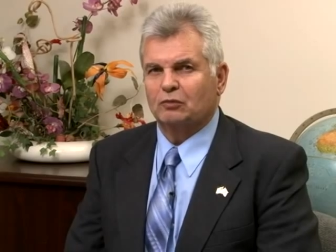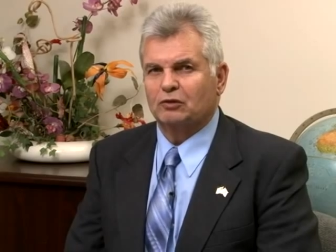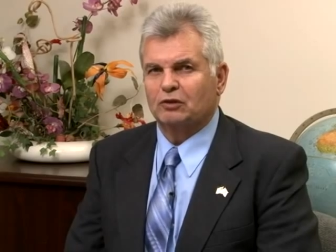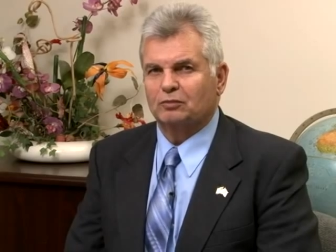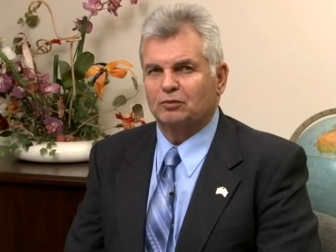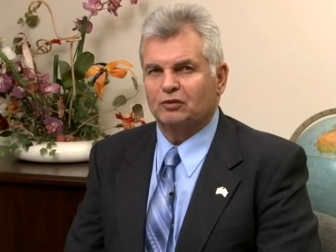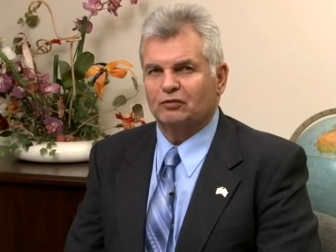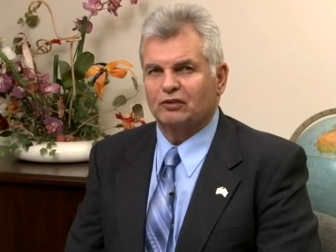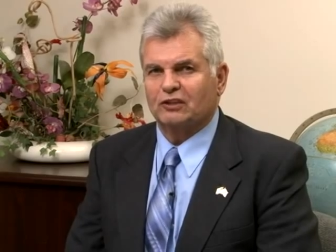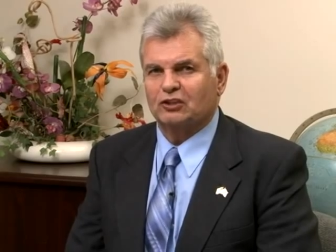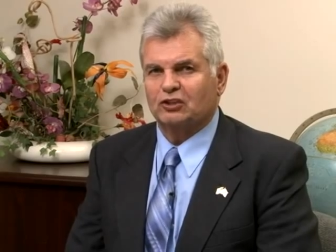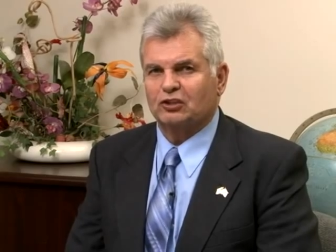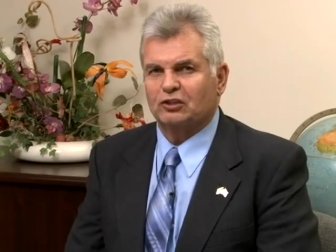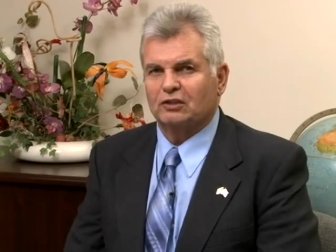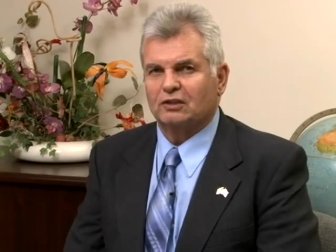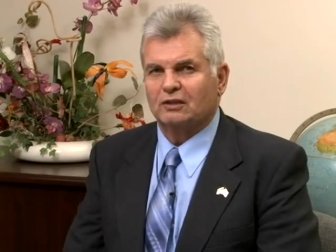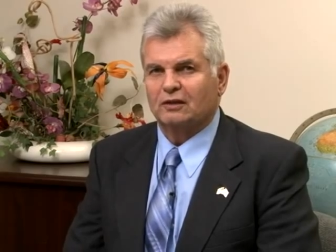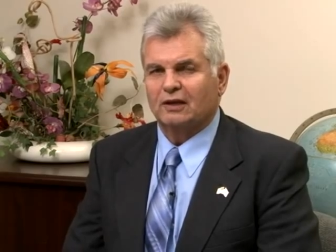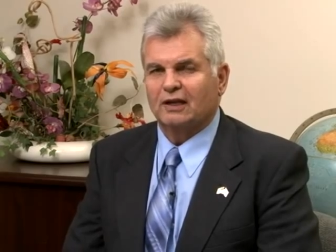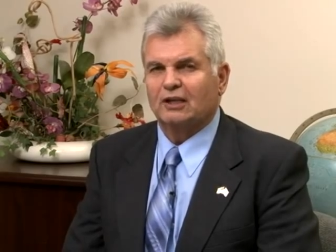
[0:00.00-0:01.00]
with
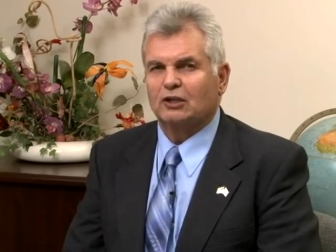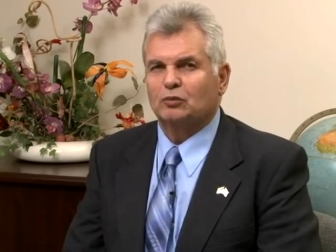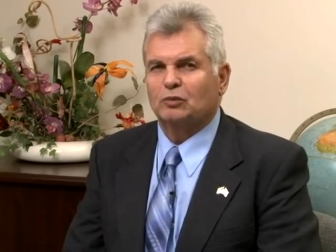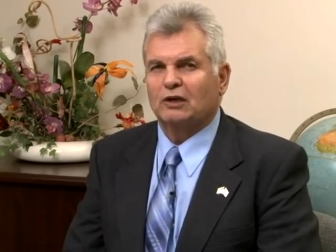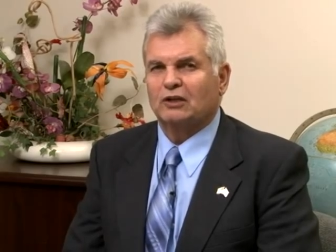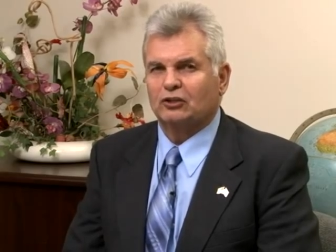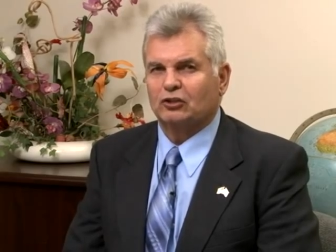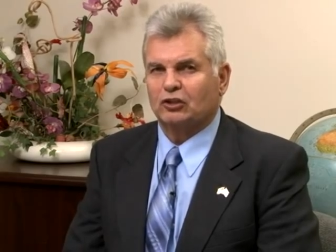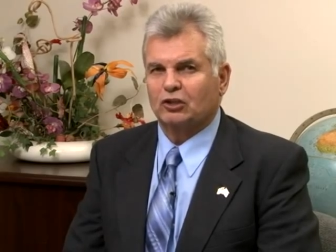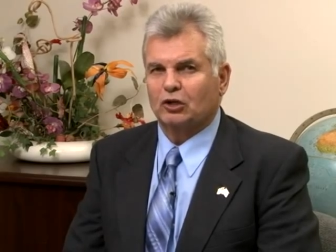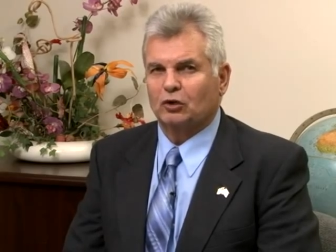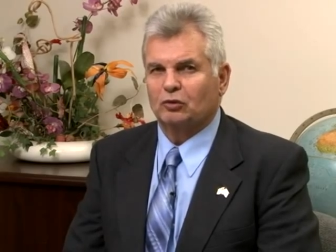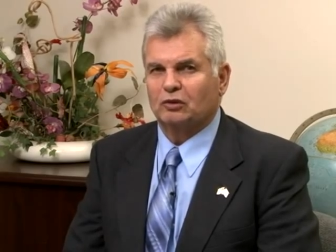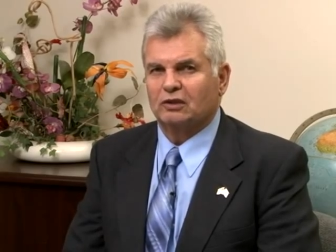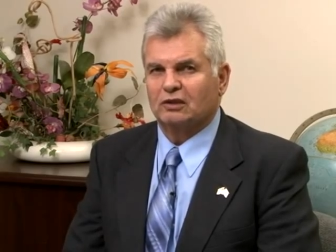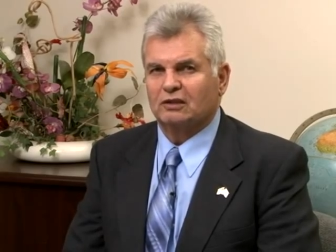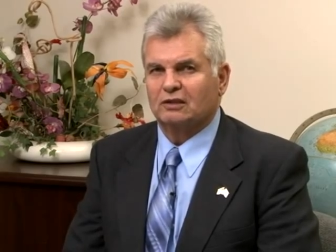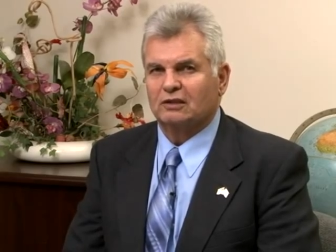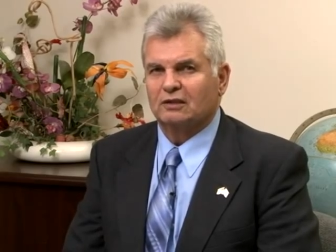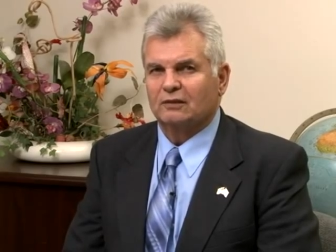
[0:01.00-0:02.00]
Professor Eduardo
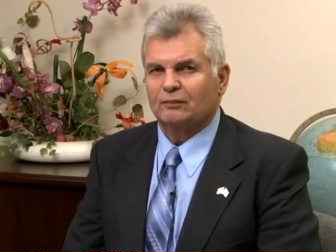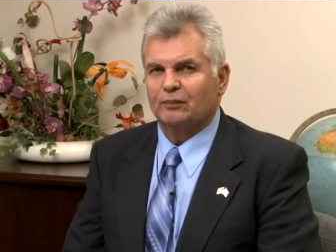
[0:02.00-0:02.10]
Kohn.